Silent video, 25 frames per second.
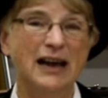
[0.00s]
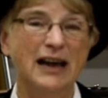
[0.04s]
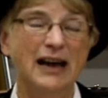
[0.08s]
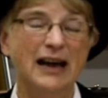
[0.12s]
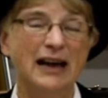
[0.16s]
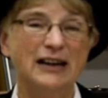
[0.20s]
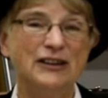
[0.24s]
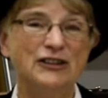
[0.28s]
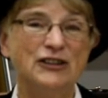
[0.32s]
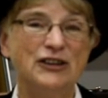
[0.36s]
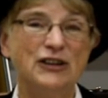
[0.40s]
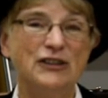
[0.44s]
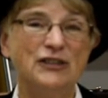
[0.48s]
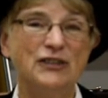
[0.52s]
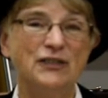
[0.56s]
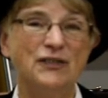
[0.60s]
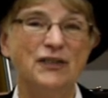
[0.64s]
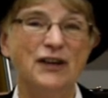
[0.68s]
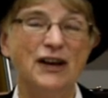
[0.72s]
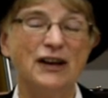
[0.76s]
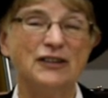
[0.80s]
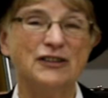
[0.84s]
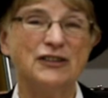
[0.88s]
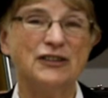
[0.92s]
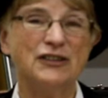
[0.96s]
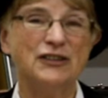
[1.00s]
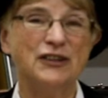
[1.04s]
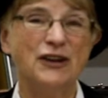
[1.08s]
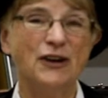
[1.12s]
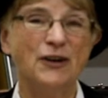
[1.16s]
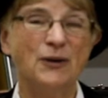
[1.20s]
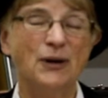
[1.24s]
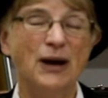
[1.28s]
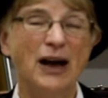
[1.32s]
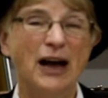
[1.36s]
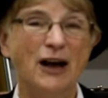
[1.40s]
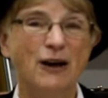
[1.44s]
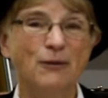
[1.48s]
And I just felt
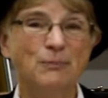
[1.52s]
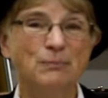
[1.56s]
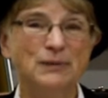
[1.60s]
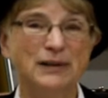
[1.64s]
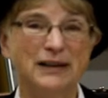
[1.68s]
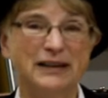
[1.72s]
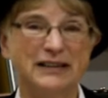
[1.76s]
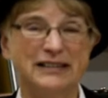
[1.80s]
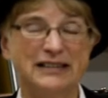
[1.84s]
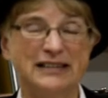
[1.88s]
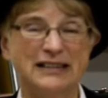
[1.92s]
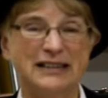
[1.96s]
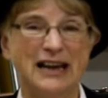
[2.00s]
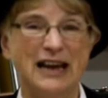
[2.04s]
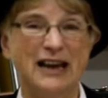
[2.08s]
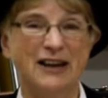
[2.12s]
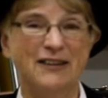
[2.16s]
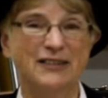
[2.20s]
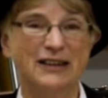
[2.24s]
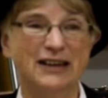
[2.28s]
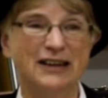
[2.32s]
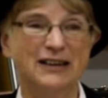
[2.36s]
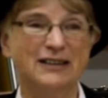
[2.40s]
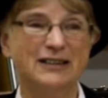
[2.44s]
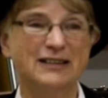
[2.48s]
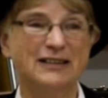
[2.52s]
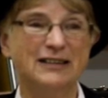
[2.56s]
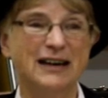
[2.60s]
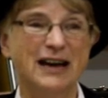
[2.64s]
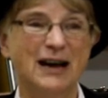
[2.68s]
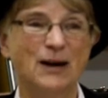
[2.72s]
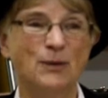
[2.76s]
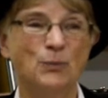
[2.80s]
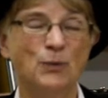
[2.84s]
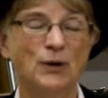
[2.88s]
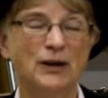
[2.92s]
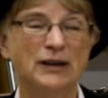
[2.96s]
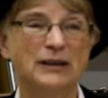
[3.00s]
so helpless down there.
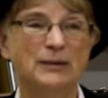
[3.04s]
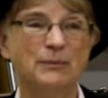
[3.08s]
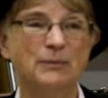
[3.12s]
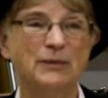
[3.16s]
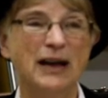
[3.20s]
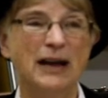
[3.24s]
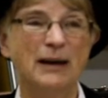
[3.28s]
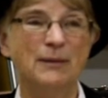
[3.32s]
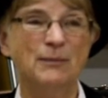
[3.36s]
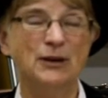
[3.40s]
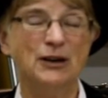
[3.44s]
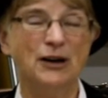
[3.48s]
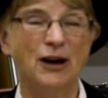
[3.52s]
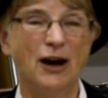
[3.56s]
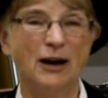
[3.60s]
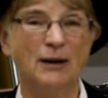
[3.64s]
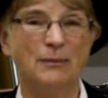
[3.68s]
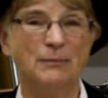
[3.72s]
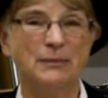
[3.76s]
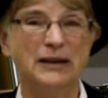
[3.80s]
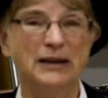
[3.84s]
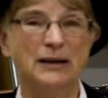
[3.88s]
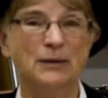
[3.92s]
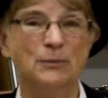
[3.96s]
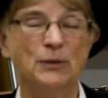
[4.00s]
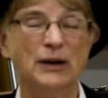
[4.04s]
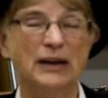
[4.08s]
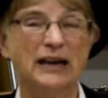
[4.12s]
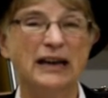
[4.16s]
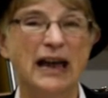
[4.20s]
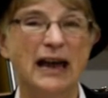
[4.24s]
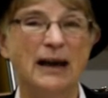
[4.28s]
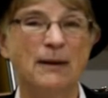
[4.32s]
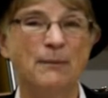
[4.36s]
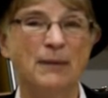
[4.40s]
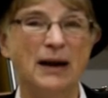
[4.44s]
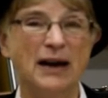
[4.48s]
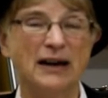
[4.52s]
And William came and got me, and we
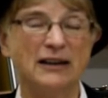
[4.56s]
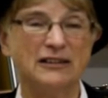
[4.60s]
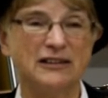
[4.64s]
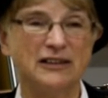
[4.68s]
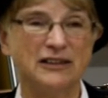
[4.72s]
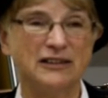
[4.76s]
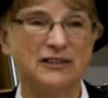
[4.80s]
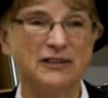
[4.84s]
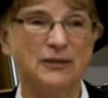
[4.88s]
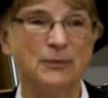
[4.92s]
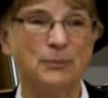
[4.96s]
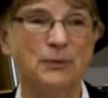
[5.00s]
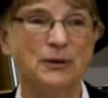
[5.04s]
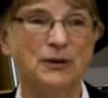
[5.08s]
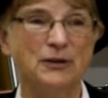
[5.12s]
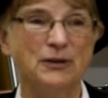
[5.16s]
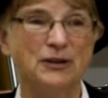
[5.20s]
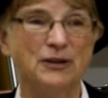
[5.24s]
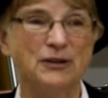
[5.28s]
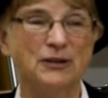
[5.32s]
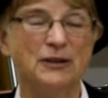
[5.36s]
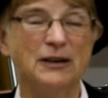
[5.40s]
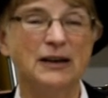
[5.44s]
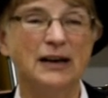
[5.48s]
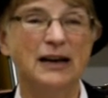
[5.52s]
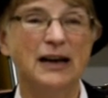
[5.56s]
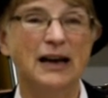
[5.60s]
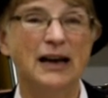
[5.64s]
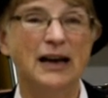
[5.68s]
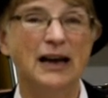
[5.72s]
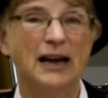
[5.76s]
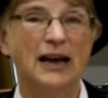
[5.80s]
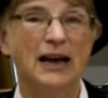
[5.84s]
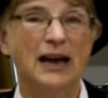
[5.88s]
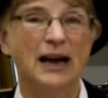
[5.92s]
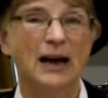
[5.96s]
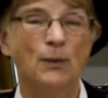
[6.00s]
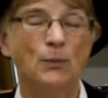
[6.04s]
came back to Superior.
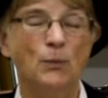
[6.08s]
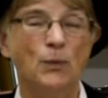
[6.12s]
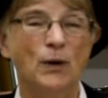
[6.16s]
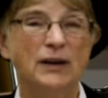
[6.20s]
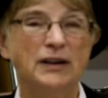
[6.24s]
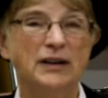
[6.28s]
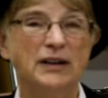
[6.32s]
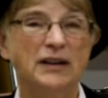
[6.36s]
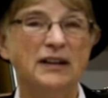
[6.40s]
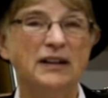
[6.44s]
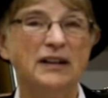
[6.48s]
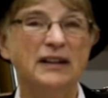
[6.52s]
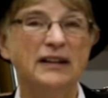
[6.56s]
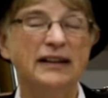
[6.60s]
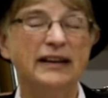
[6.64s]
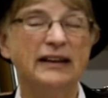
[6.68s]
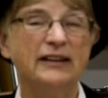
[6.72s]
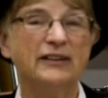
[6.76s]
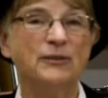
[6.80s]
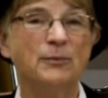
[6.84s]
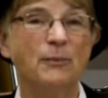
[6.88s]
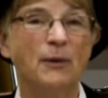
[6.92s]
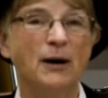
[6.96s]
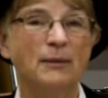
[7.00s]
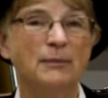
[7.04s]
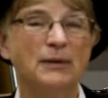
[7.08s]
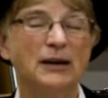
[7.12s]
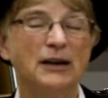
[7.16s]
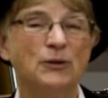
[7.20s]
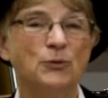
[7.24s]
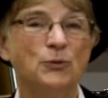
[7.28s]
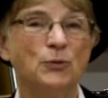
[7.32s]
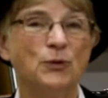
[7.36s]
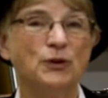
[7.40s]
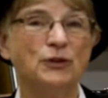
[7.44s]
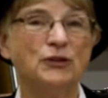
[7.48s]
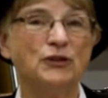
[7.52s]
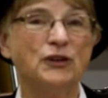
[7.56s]
And one of the things Mama
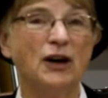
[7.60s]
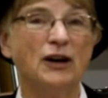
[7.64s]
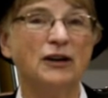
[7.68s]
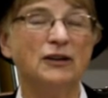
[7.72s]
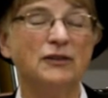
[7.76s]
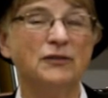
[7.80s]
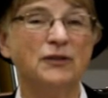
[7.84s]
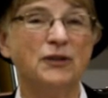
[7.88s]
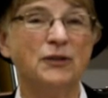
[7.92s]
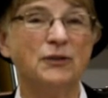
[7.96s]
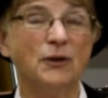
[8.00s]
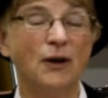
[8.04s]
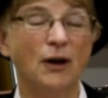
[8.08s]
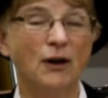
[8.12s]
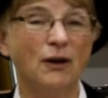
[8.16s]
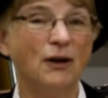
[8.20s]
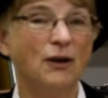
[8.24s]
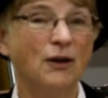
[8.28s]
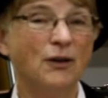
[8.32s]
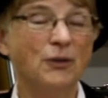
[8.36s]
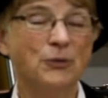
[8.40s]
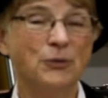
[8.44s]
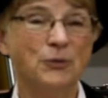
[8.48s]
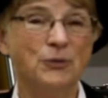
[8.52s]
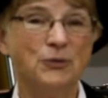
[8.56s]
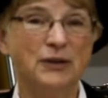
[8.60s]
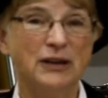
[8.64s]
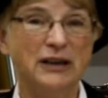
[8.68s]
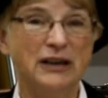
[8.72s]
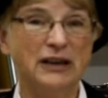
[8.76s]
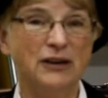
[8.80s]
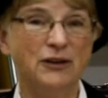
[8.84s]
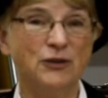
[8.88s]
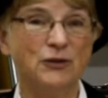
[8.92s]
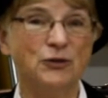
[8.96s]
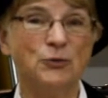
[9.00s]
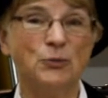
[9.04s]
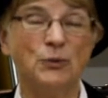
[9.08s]
had worked on all through the
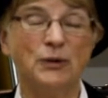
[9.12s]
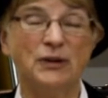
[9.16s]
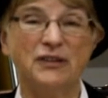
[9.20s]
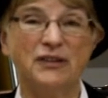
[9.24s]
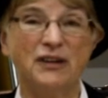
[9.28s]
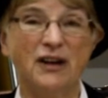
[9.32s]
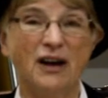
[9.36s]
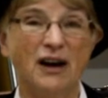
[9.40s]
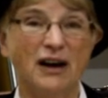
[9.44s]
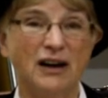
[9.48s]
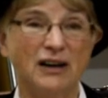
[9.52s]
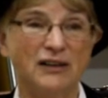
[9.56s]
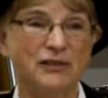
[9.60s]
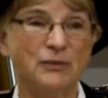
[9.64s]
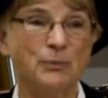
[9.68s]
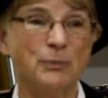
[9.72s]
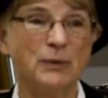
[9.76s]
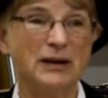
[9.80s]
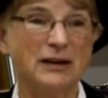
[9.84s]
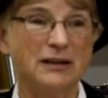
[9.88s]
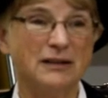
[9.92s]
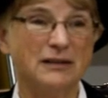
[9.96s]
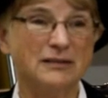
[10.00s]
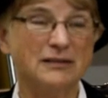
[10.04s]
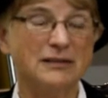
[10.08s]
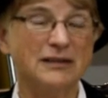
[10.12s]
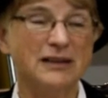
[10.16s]
years was the hospital.